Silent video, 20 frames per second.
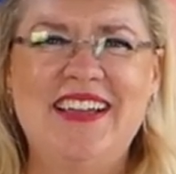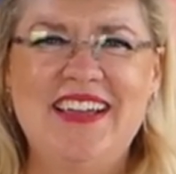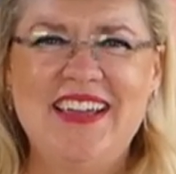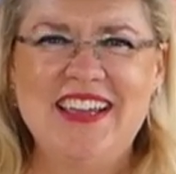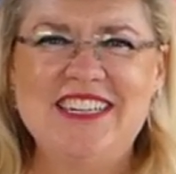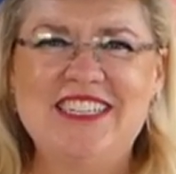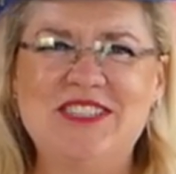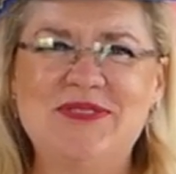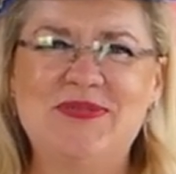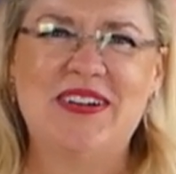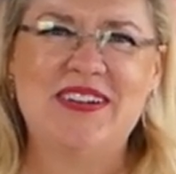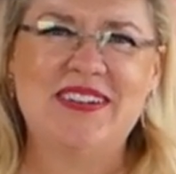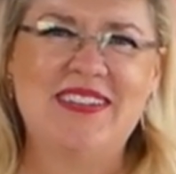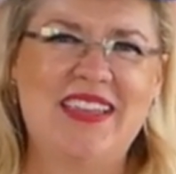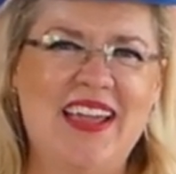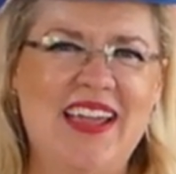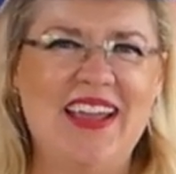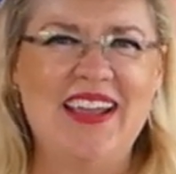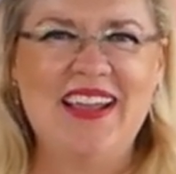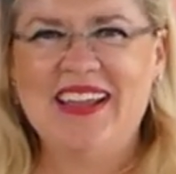It's your
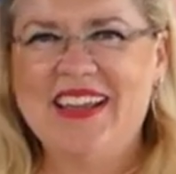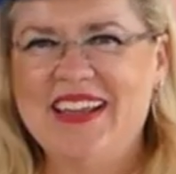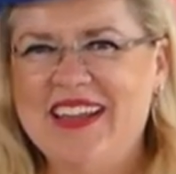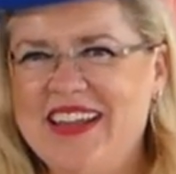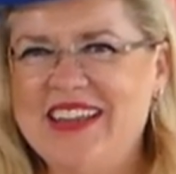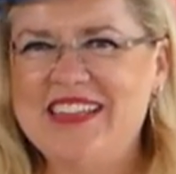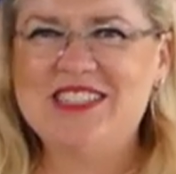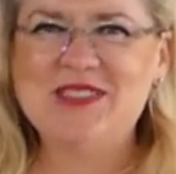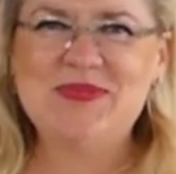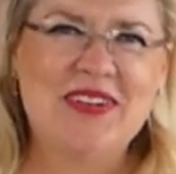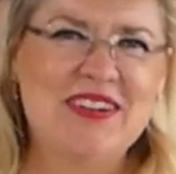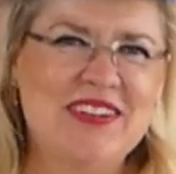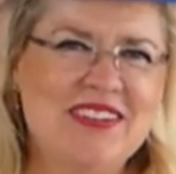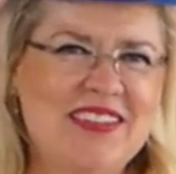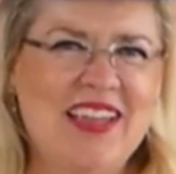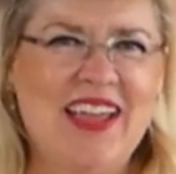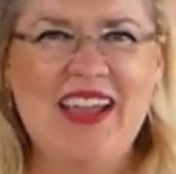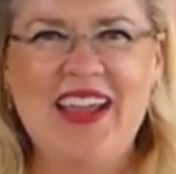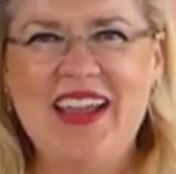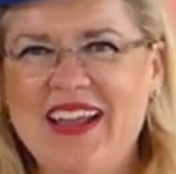birthday. It's your
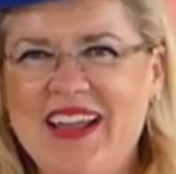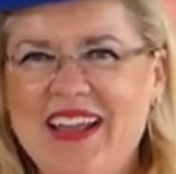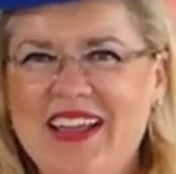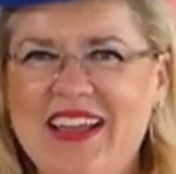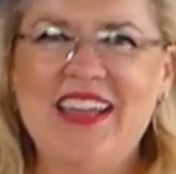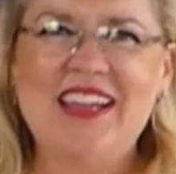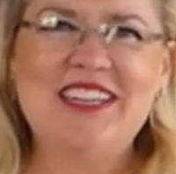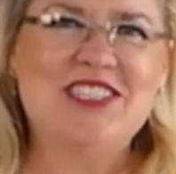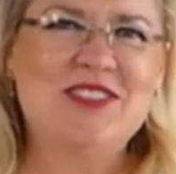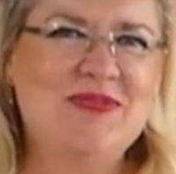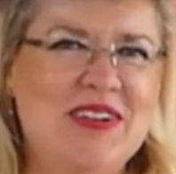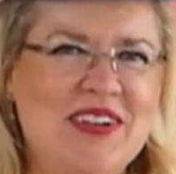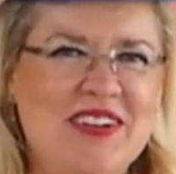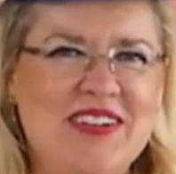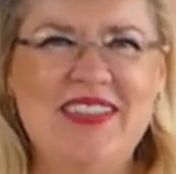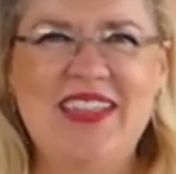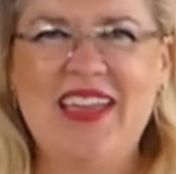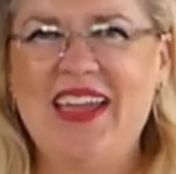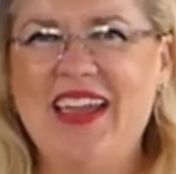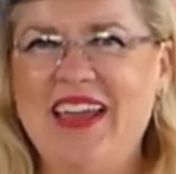birthday. It's your
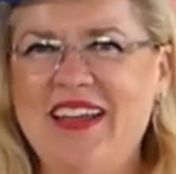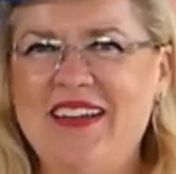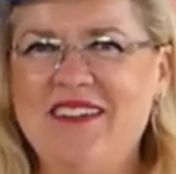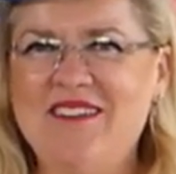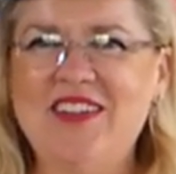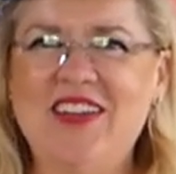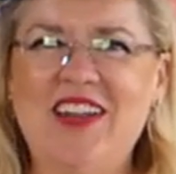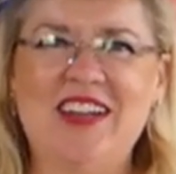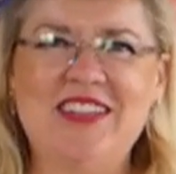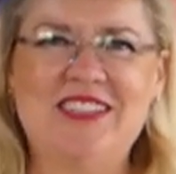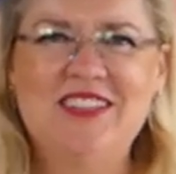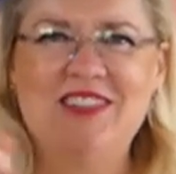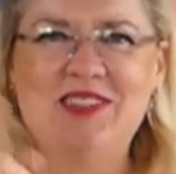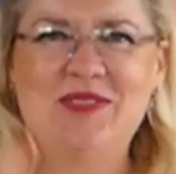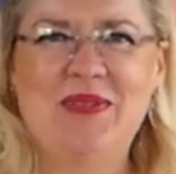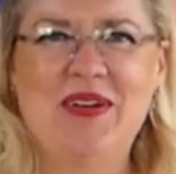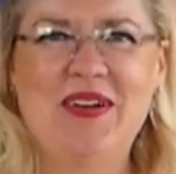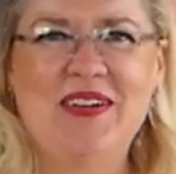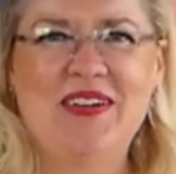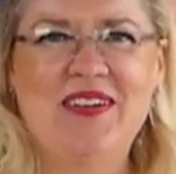birthday. Well, not till
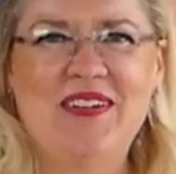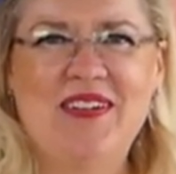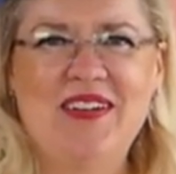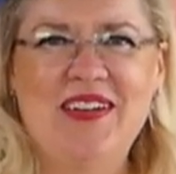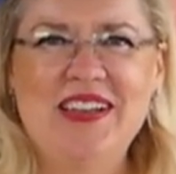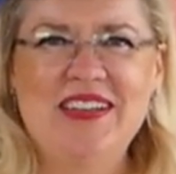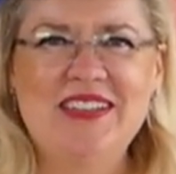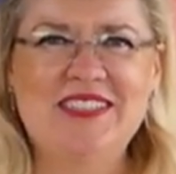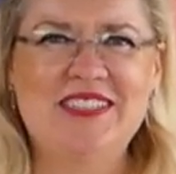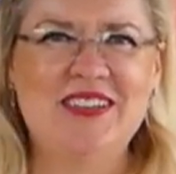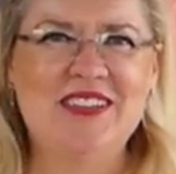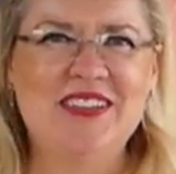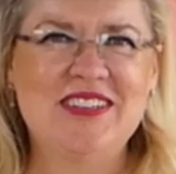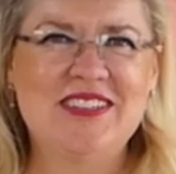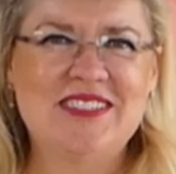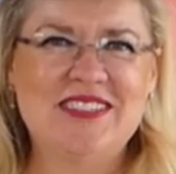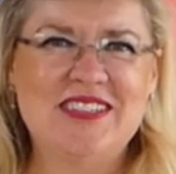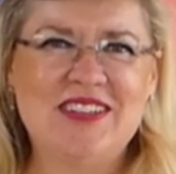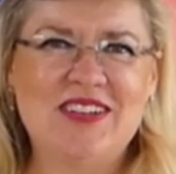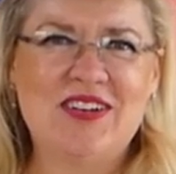tomorrow. So this
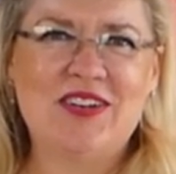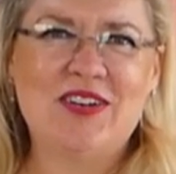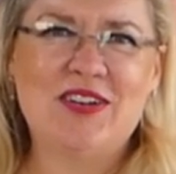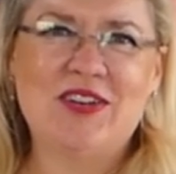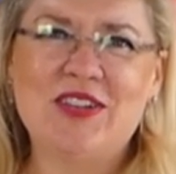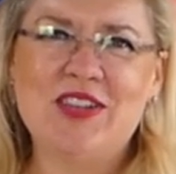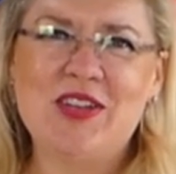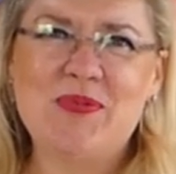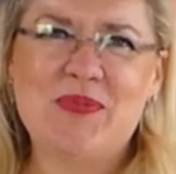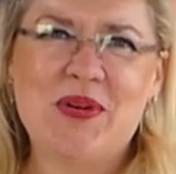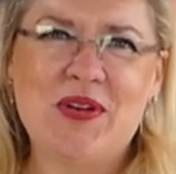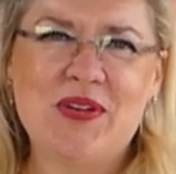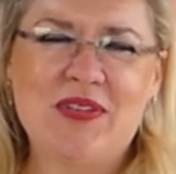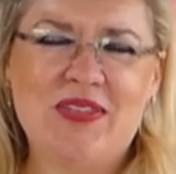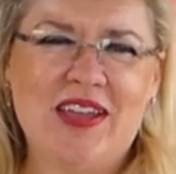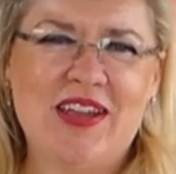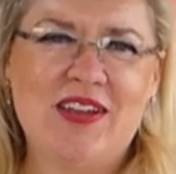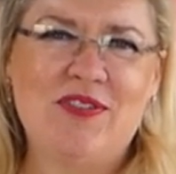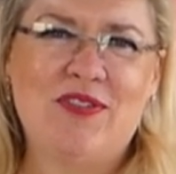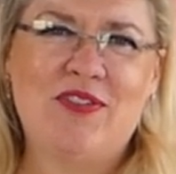is an early
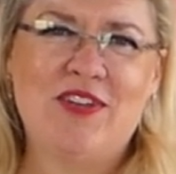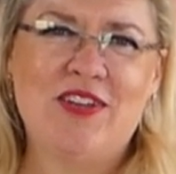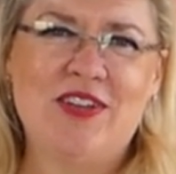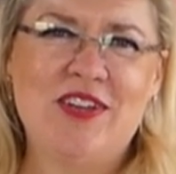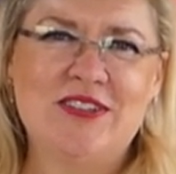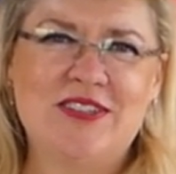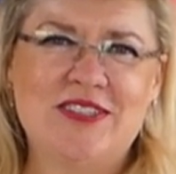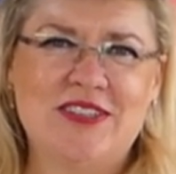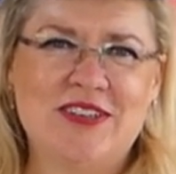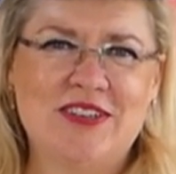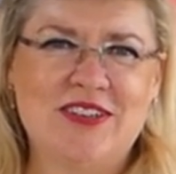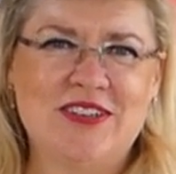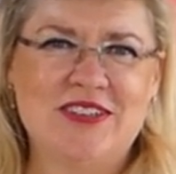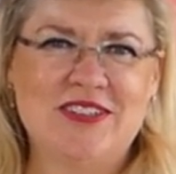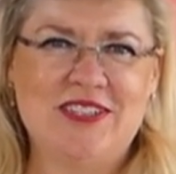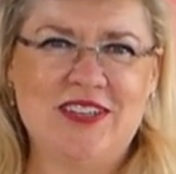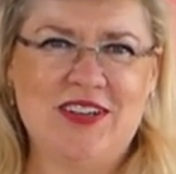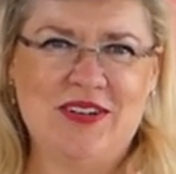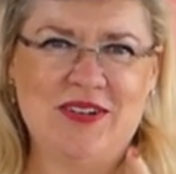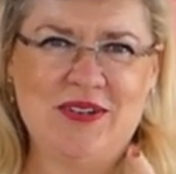birthday for you, sir.
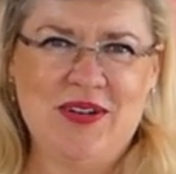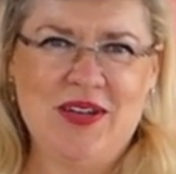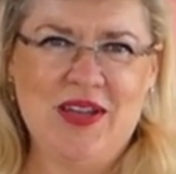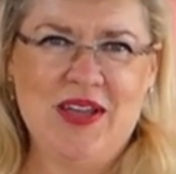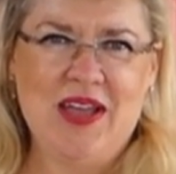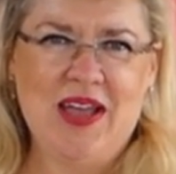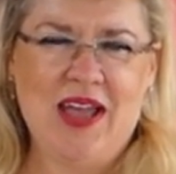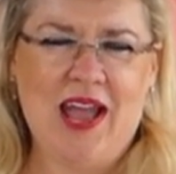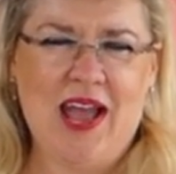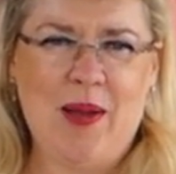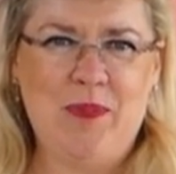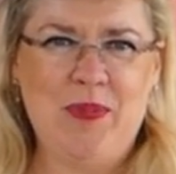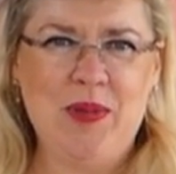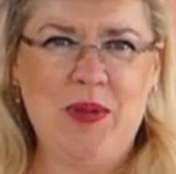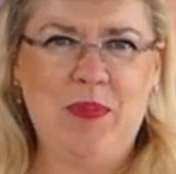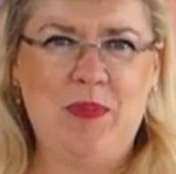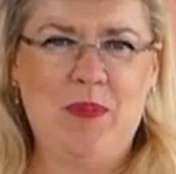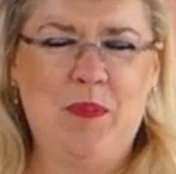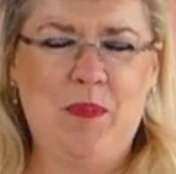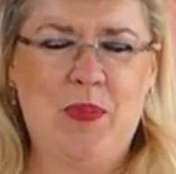So
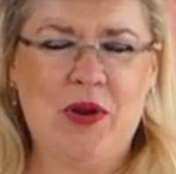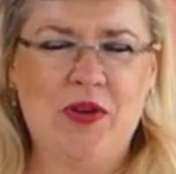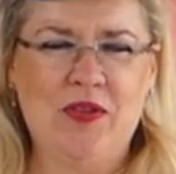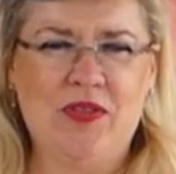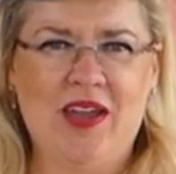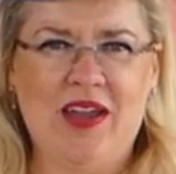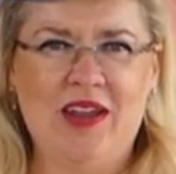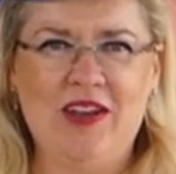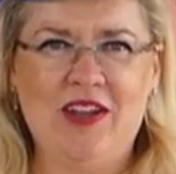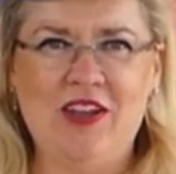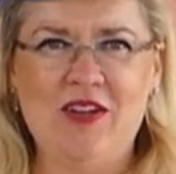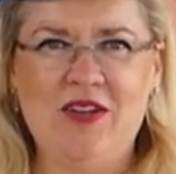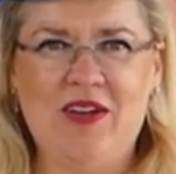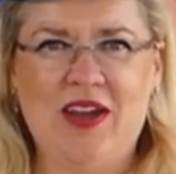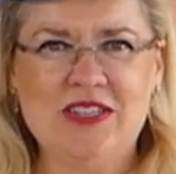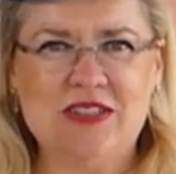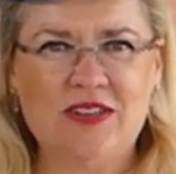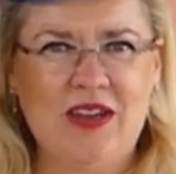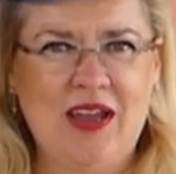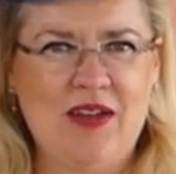happy birthday. I know you
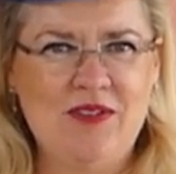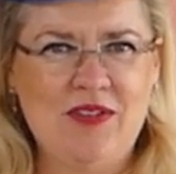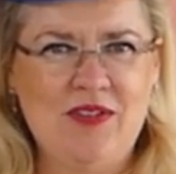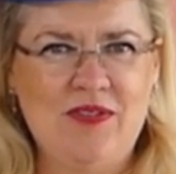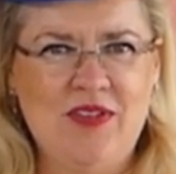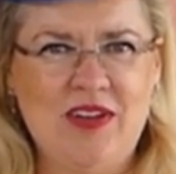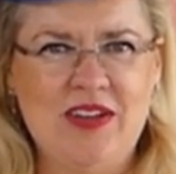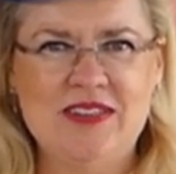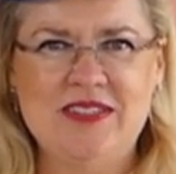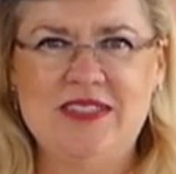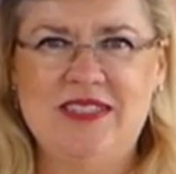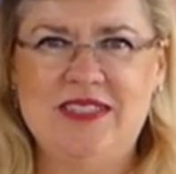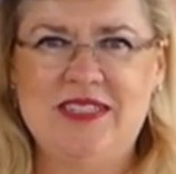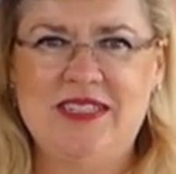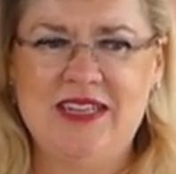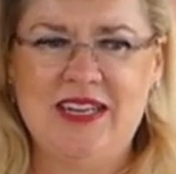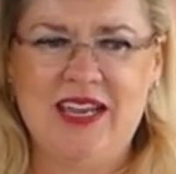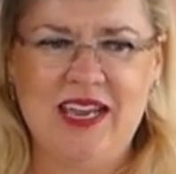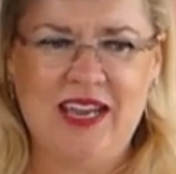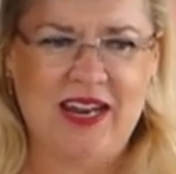guys are having fun
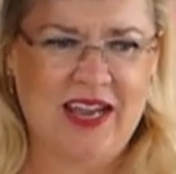today.